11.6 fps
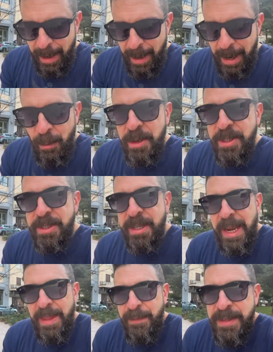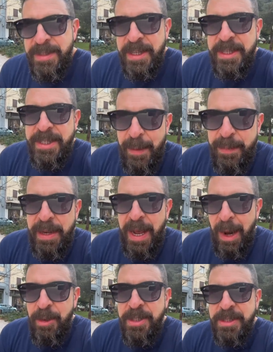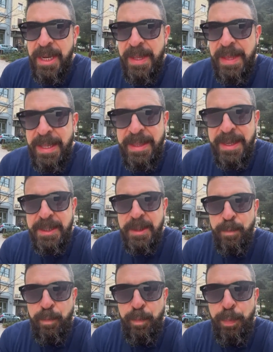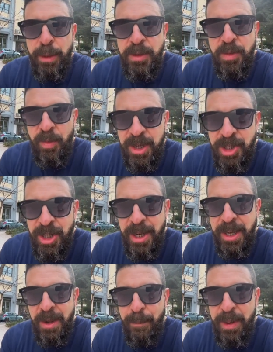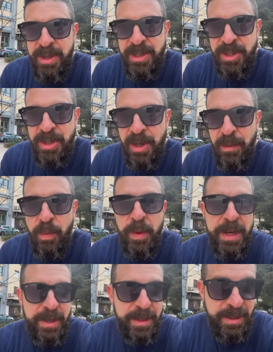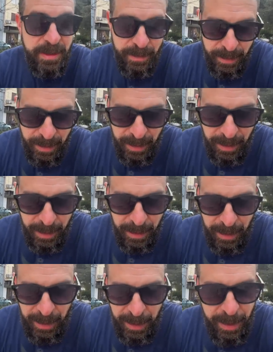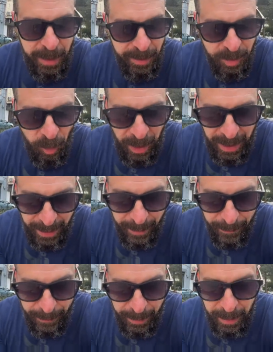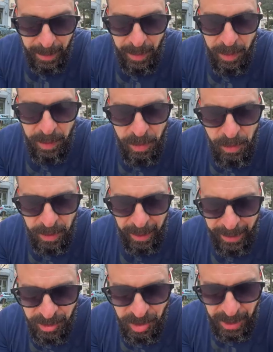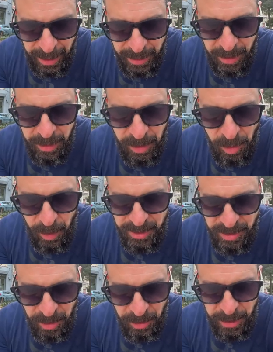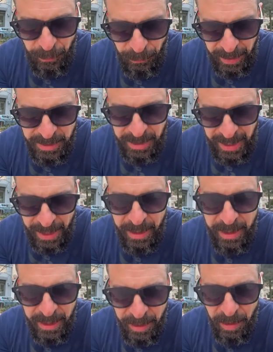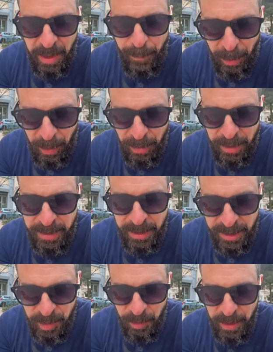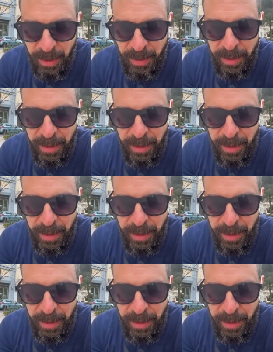I would say, if this is accepted, I would say that this puts Russia in a position of weakness. And here's why. UK, China, US, Turkey, France, Canada, Italy, Poland, and Israel